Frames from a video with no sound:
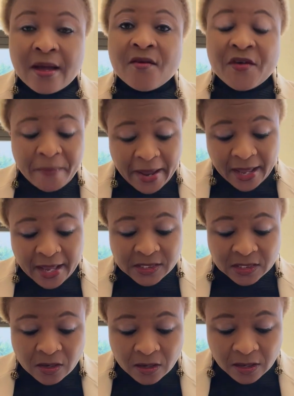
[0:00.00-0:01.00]
Rebecca
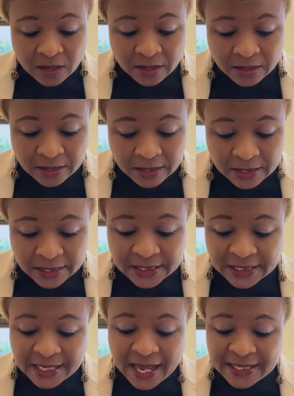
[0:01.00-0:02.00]
Zong
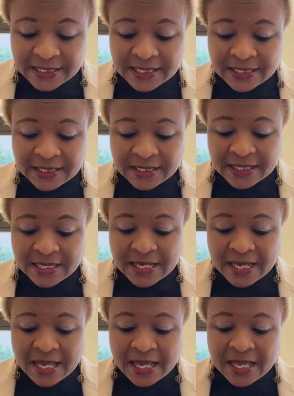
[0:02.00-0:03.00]
discusses
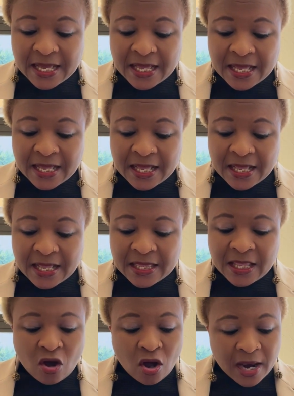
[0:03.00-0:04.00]

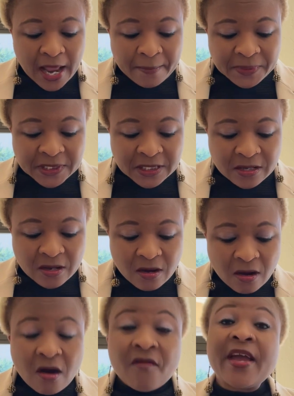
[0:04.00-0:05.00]
the collapse
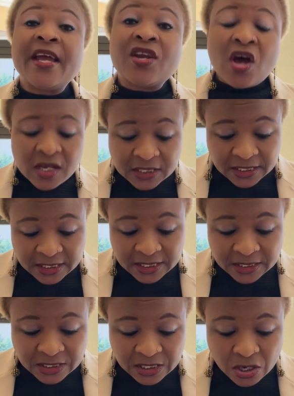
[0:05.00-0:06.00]
of a
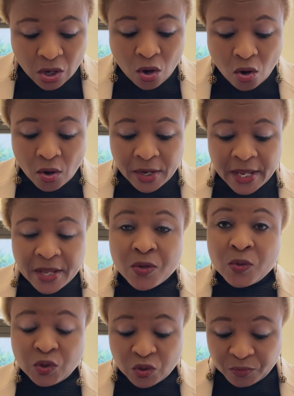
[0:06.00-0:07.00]
narcissist on her
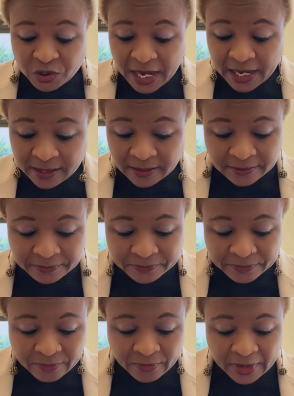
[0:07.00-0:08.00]
YouTube channel.
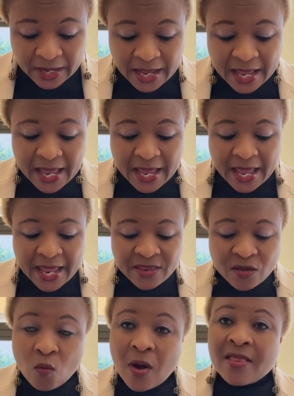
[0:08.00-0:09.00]
And
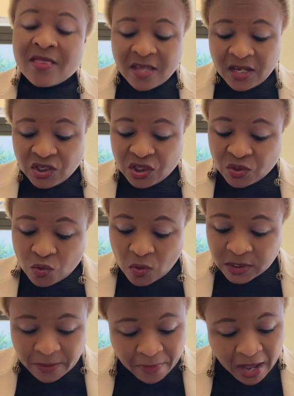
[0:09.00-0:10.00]
the one thing she
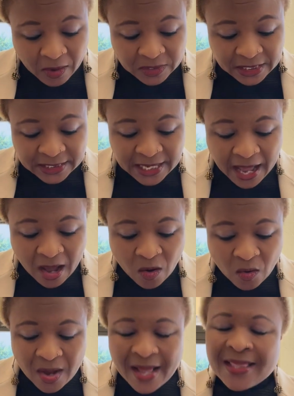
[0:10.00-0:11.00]
talks about is
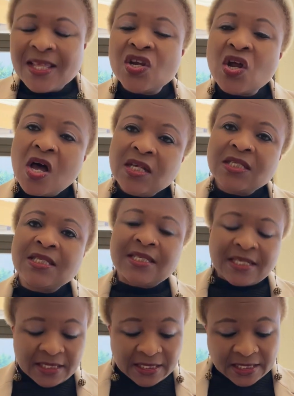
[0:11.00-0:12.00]
how the
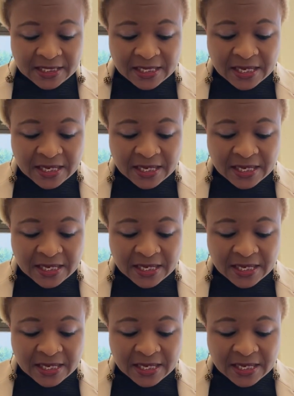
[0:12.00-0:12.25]
narcissist